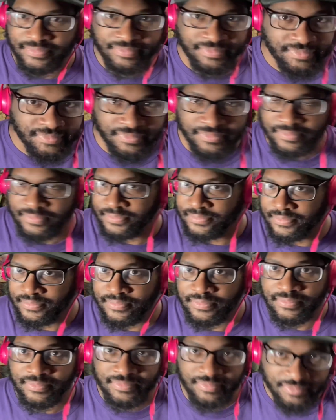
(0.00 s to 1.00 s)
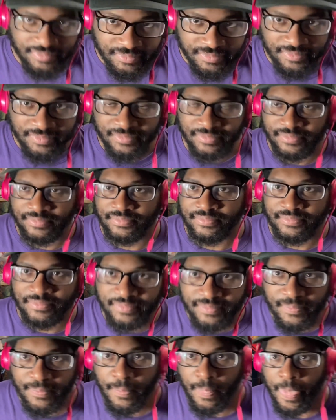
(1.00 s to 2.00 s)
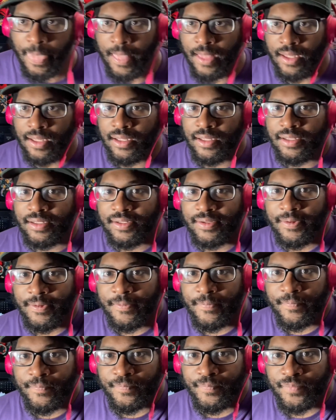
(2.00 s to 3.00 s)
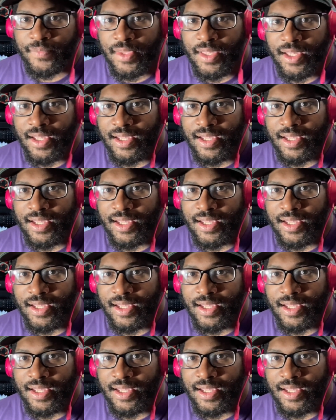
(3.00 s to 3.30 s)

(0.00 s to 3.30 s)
We are dead more down. Hey,